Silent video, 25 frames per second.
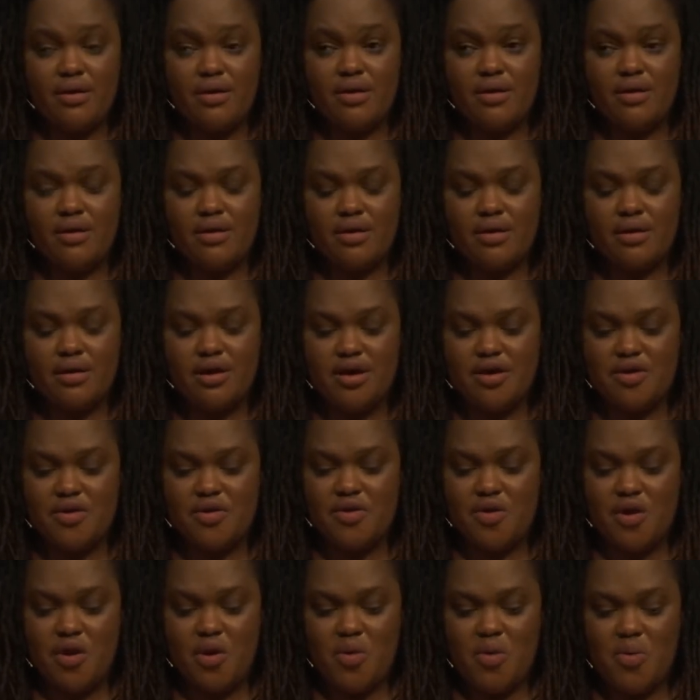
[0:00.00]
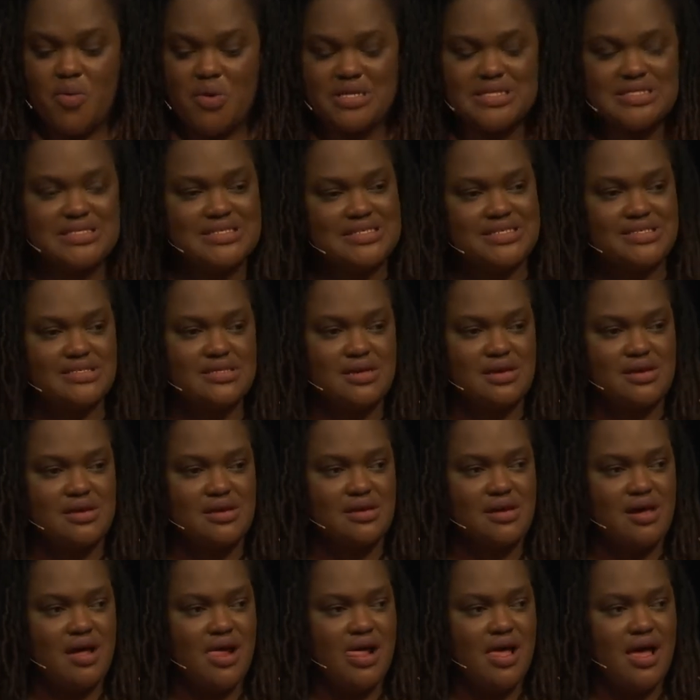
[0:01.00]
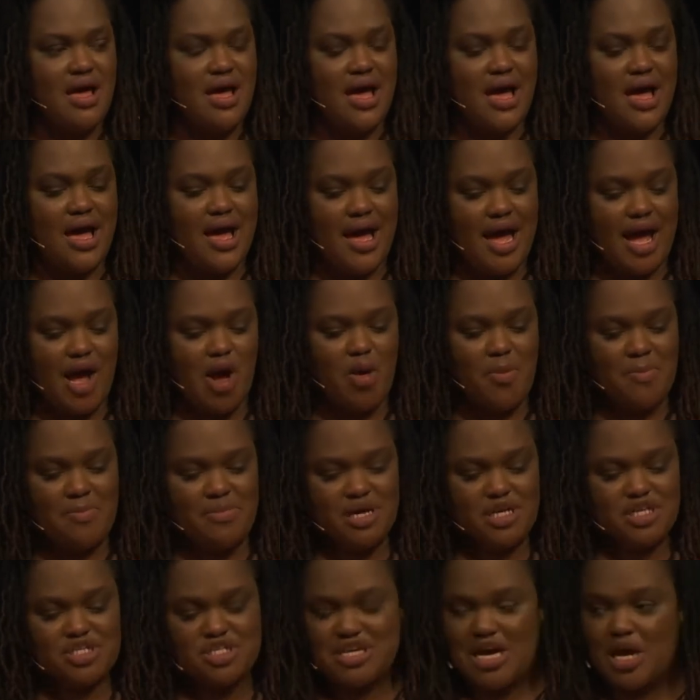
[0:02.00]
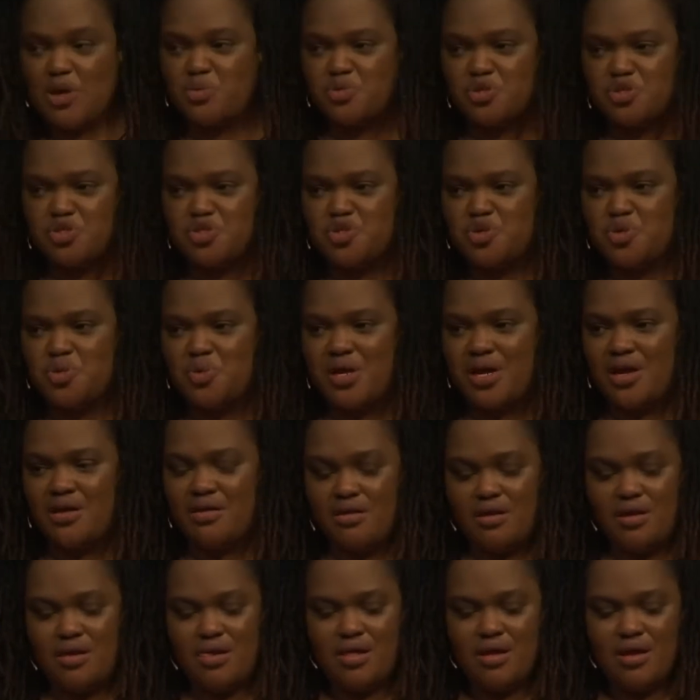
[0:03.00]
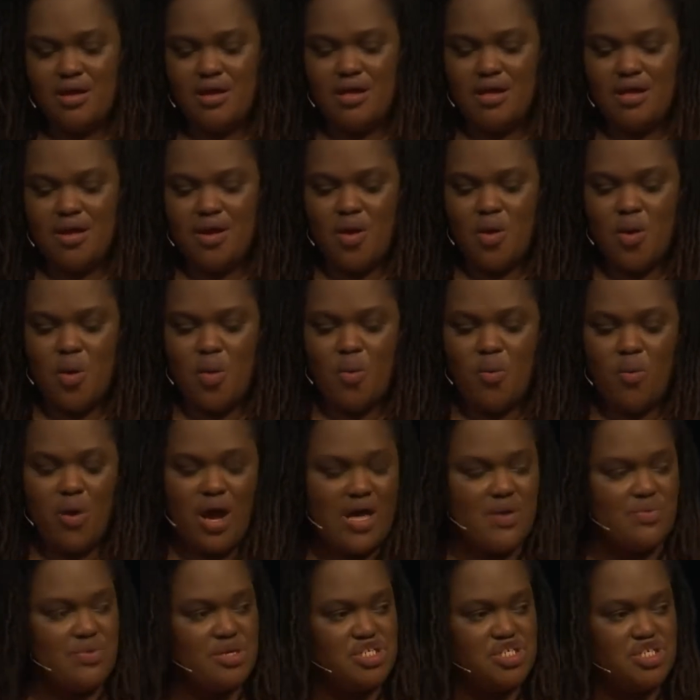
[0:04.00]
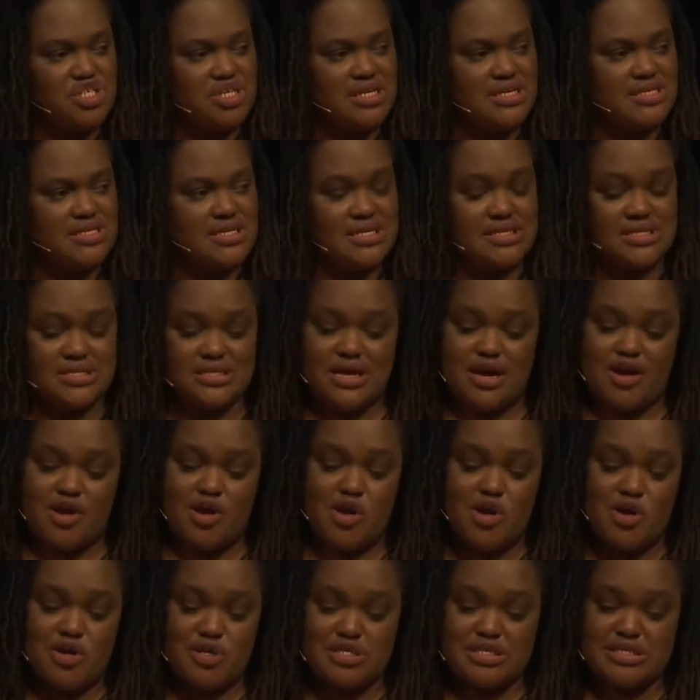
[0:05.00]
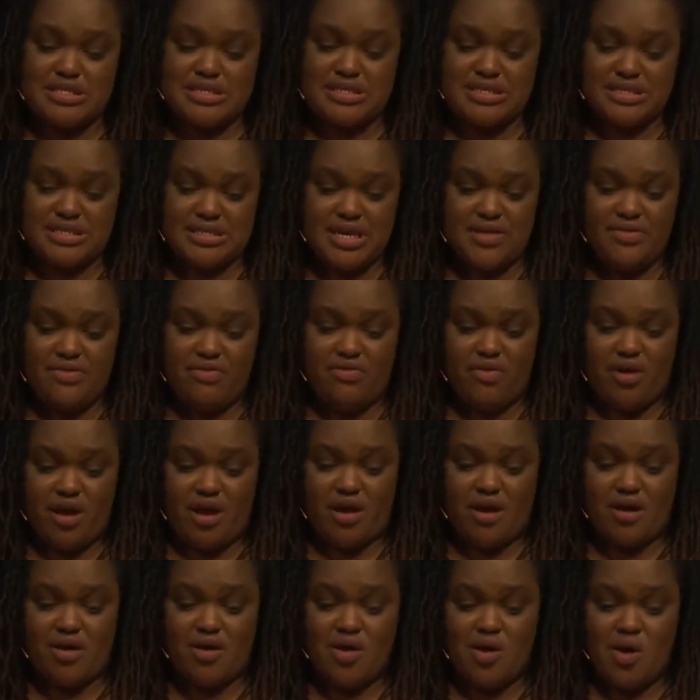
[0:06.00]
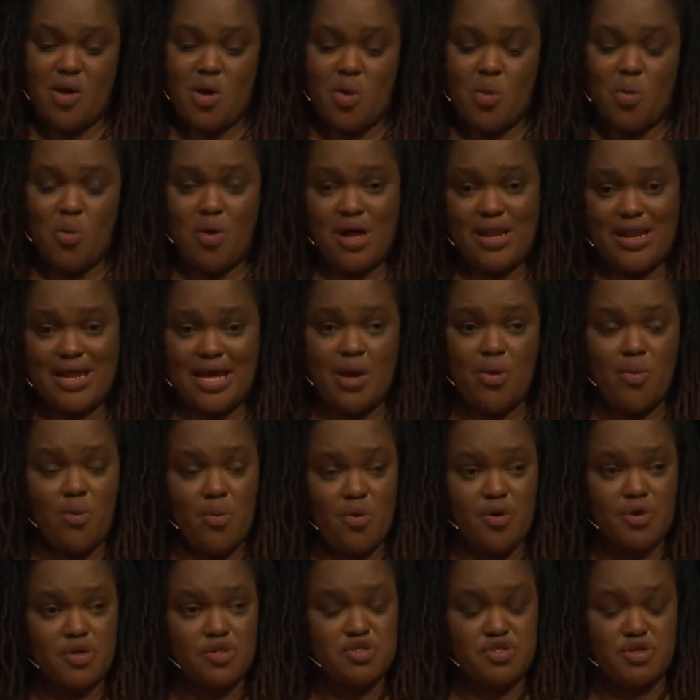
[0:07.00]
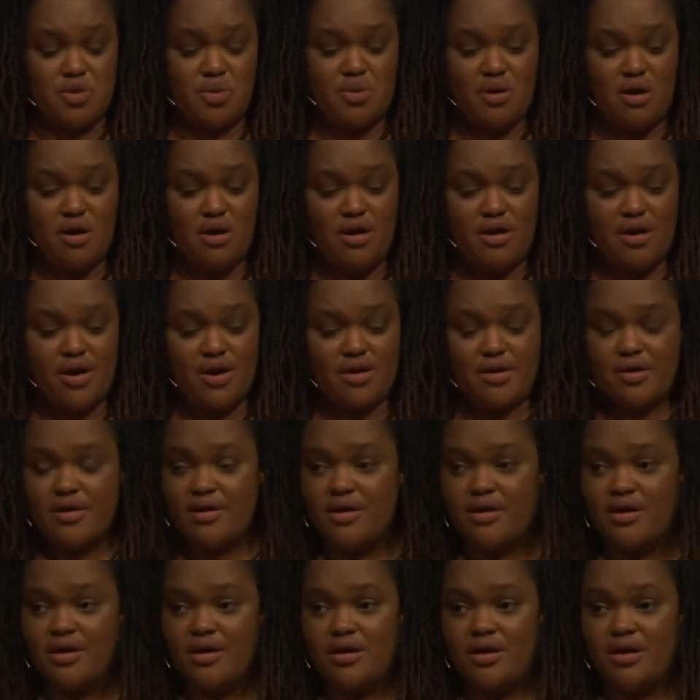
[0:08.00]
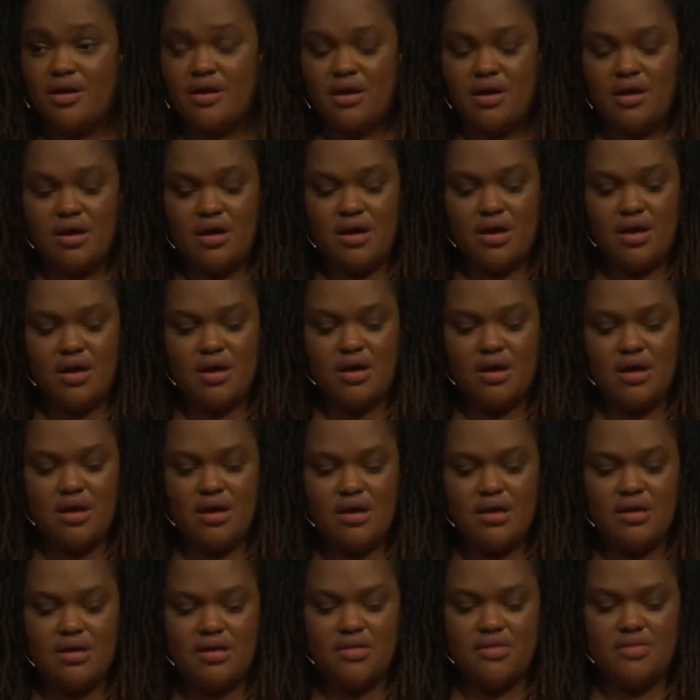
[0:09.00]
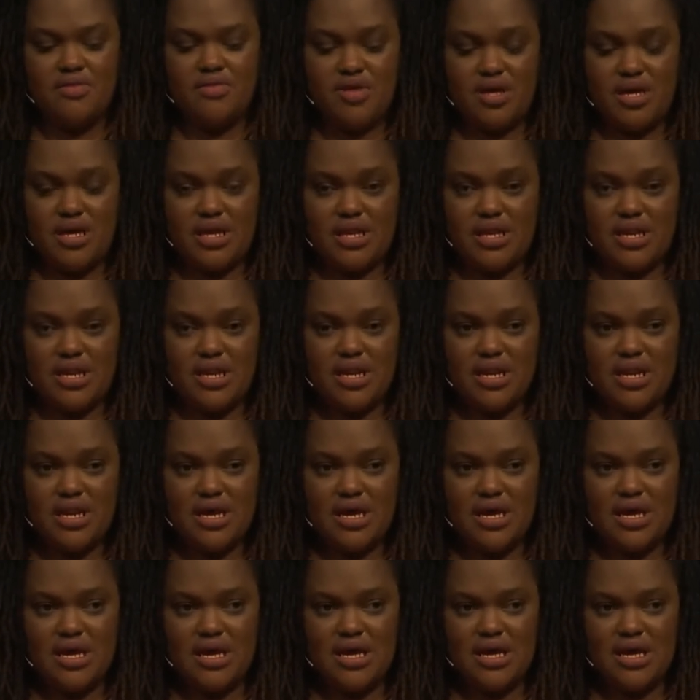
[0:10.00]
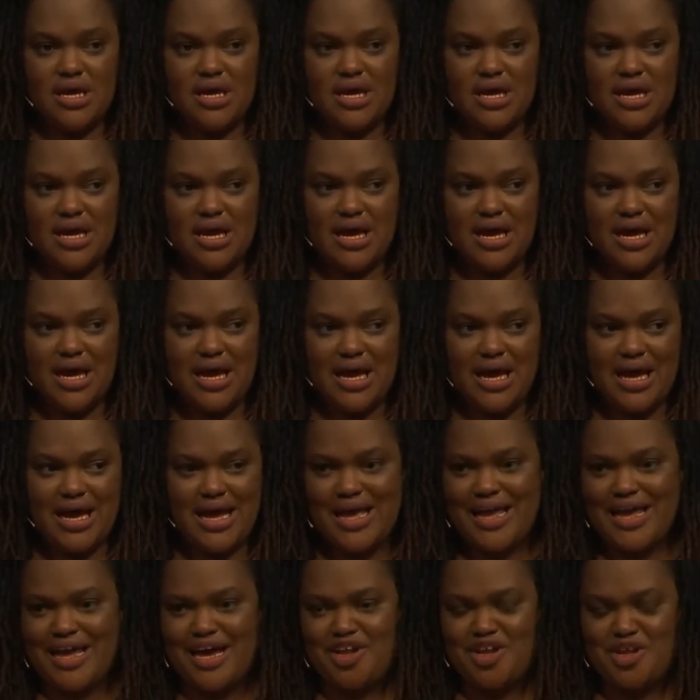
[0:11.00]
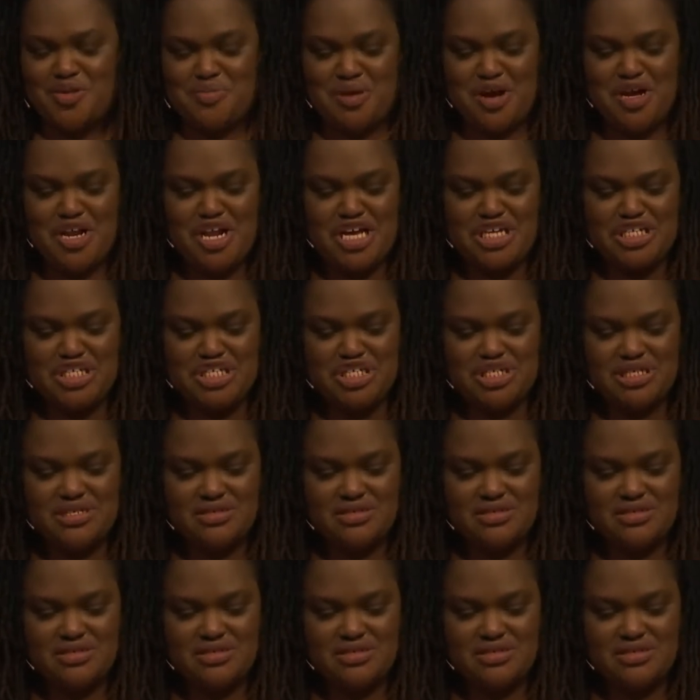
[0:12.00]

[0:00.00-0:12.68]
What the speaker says: Could no one see how much I was doing? Why would Jesus let her sit there while I worked so hard? Then I got admonished.